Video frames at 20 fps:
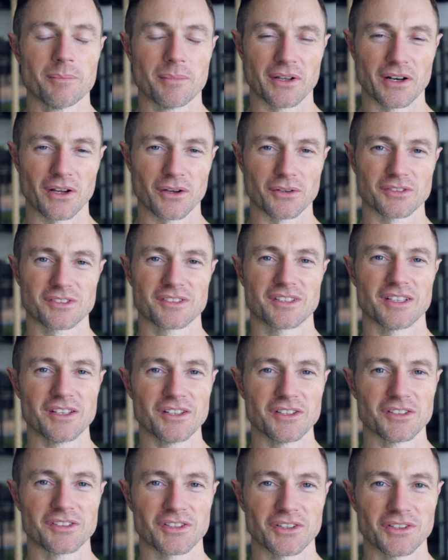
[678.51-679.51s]
But I'll see
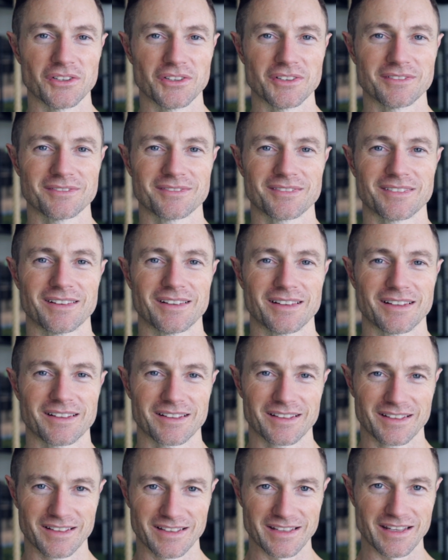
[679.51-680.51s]
you soon.
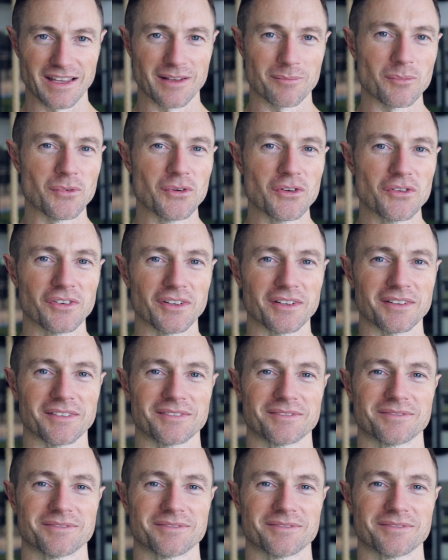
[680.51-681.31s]
Get moving.